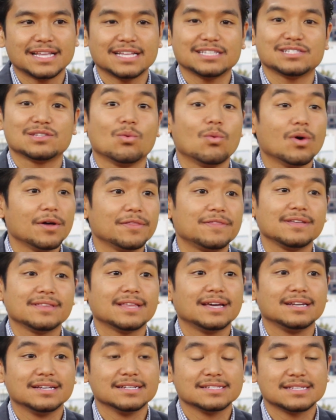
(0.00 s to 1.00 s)
That's the one thing
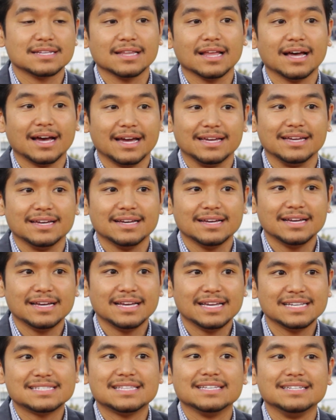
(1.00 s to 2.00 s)
that doesn't lie,
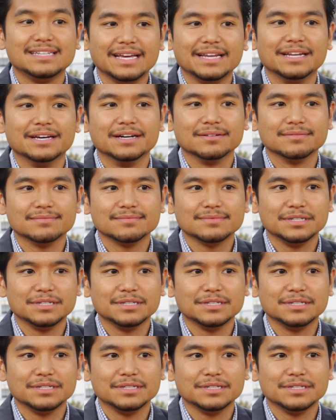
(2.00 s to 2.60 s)
is the data.